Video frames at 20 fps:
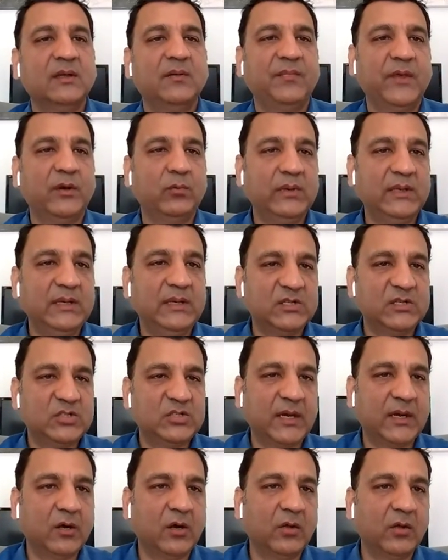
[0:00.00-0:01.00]
Then we need to
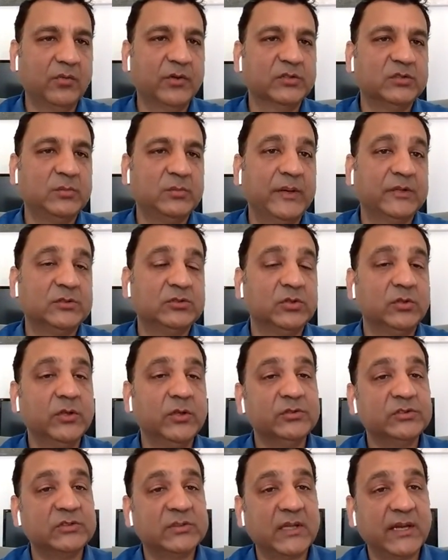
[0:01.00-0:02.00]
check all those special
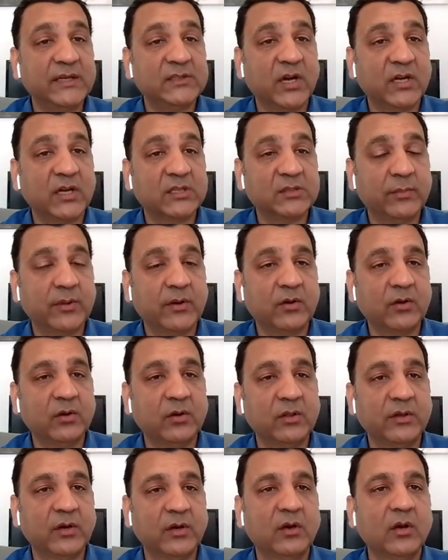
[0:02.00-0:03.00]
notes that I talked about
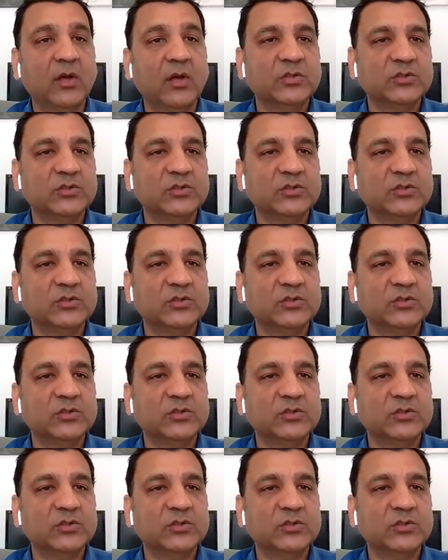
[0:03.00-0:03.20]
earlier.